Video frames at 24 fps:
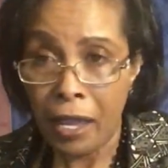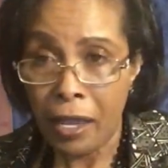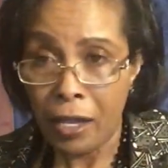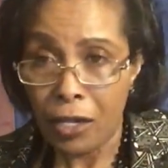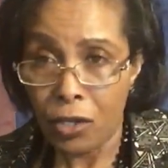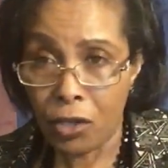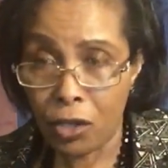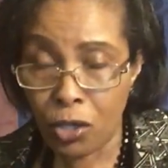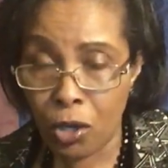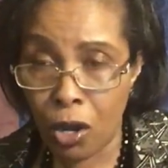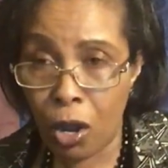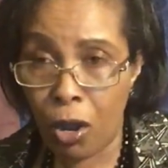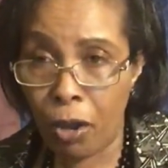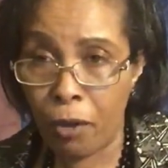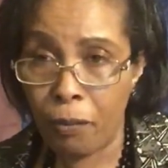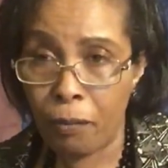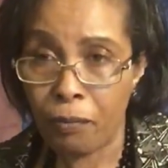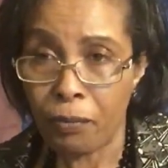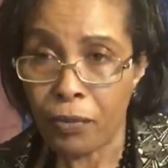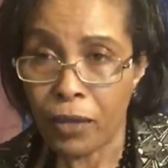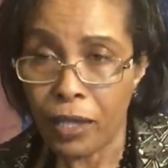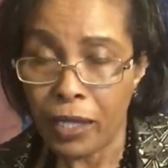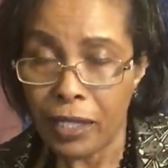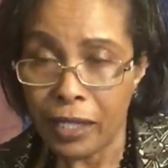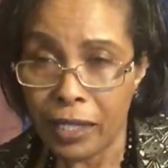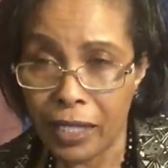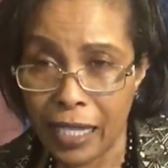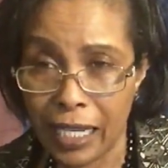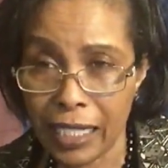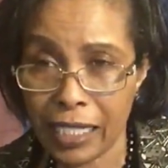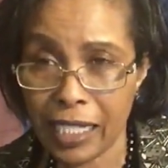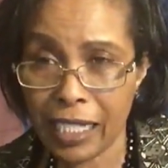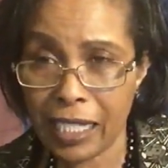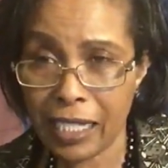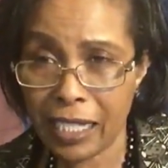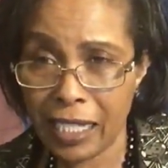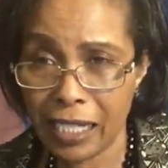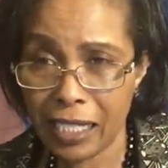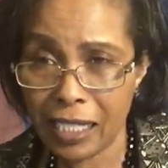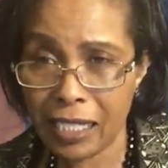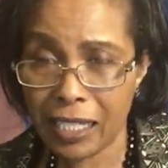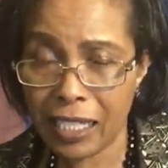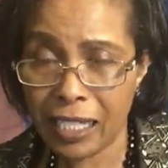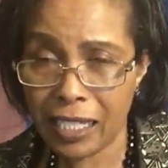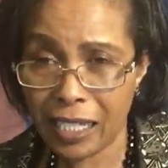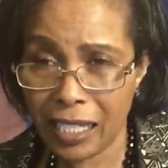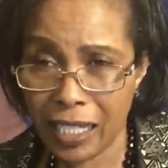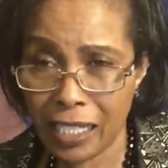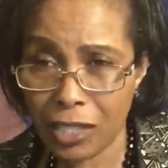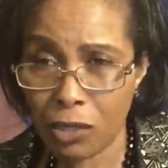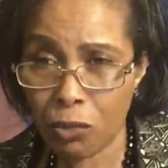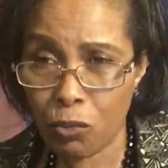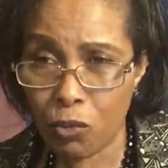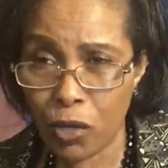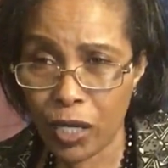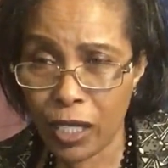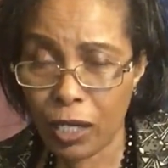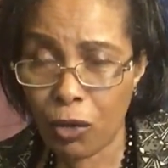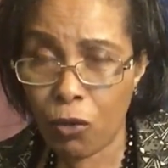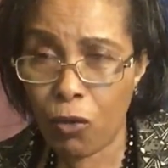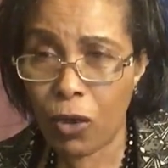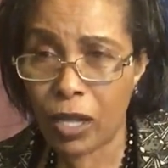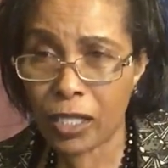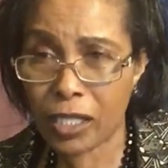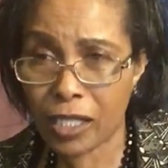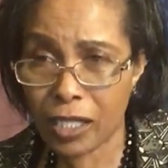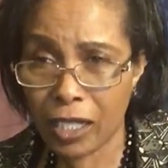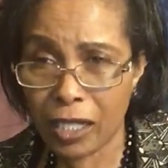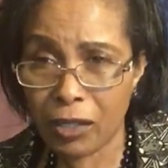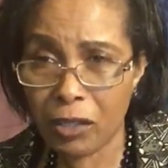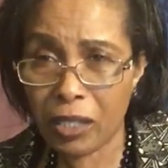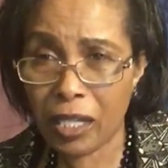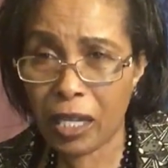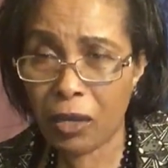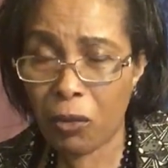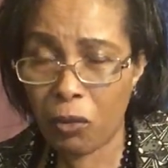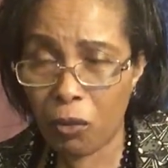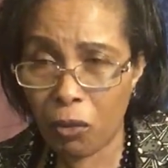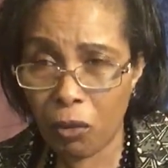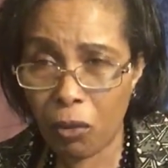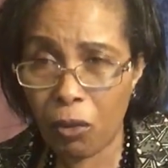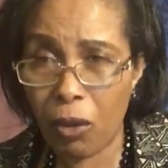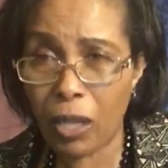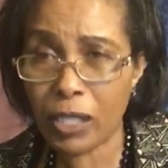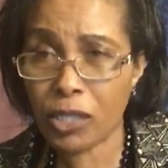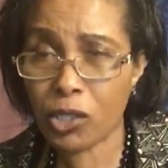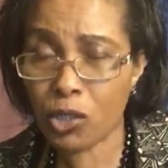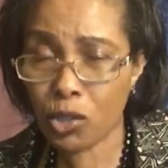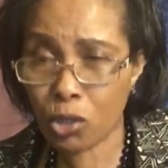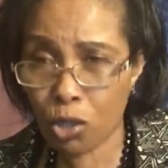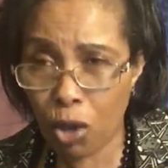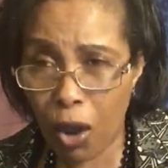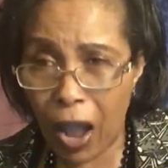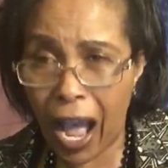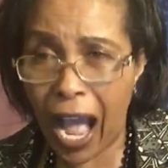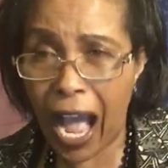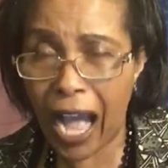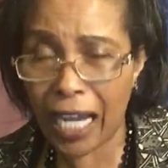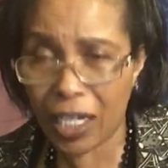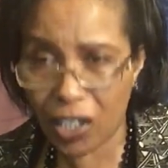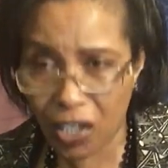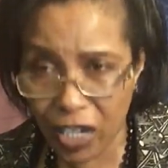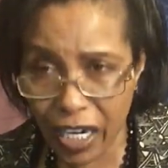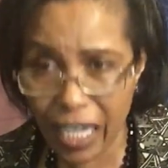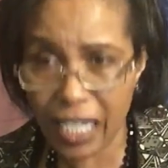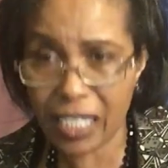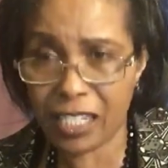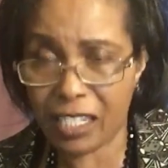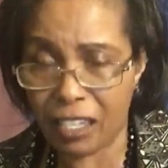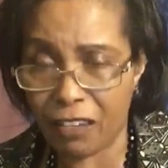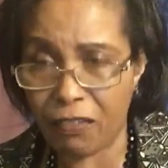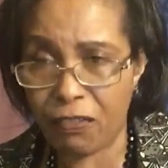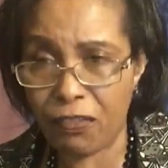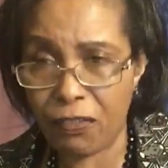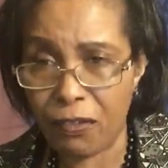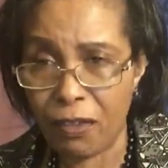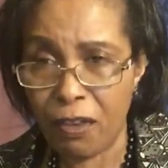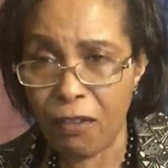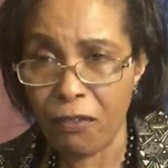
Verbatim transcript: You know, this this this wind was was so aggressive,